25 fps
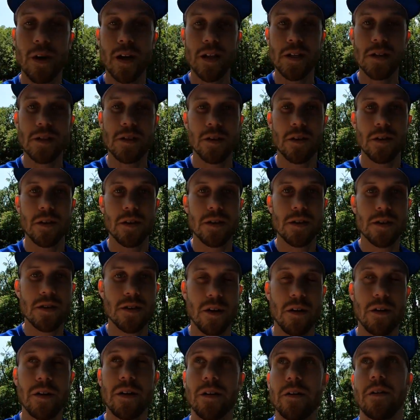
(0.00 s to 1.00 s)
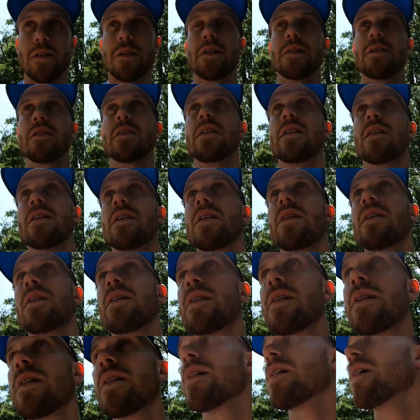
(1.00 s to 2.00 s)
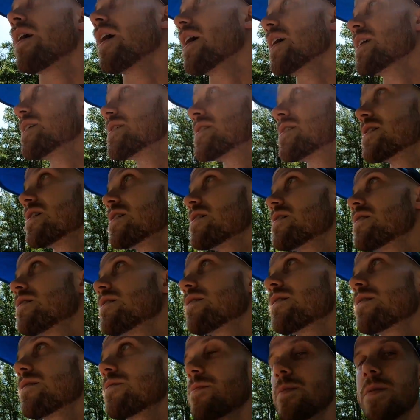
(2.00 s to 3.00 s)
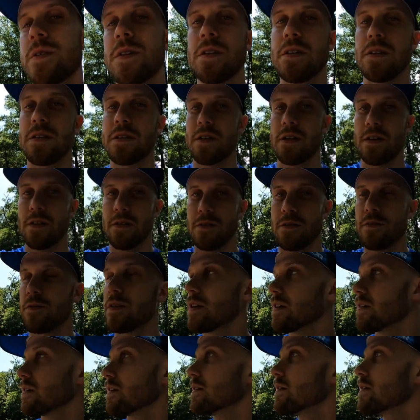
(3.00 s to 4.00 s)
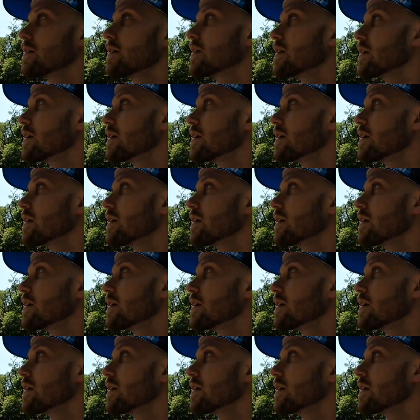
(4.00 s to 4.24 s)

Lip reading: ready to start on the AT, which is over there.